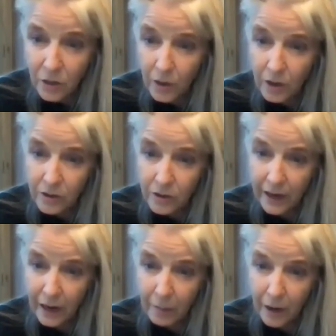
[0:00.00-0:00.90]
to what you're
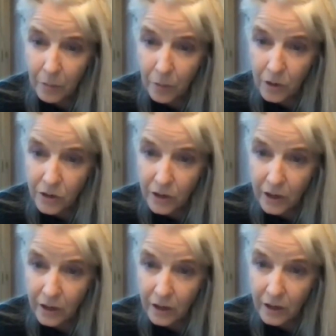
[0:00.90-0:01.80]
saying about
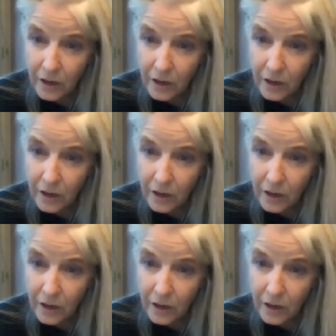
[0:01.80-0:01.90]
abortion